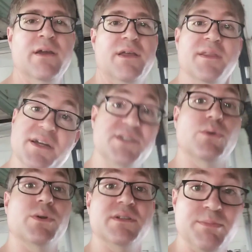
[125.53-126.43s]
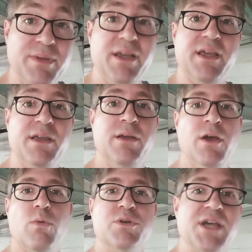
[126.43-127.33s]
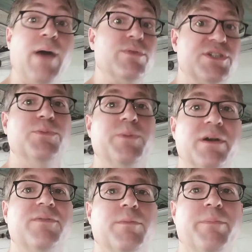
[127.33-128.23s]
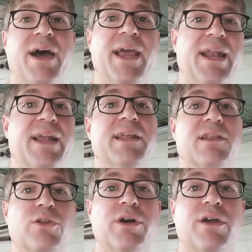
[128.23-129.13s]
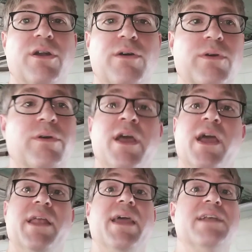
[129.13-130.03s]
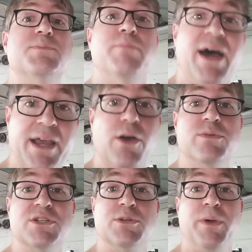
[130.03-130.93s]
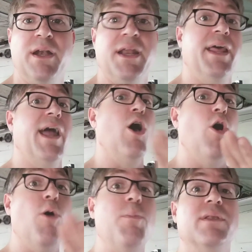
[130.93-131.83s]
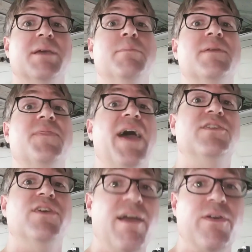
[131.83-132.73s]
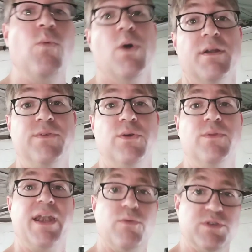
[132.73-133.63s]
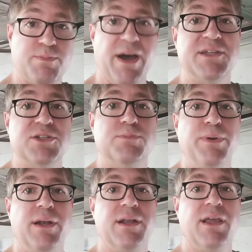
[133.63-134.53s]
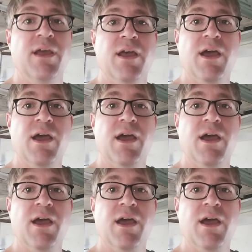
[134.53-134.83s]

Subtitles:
And then he sold it to me, which I was stupid enough to buy it, and I didn't look it over. And that's my own stupidity, and I'll openly admit that to every one of you, that it was my stupidity.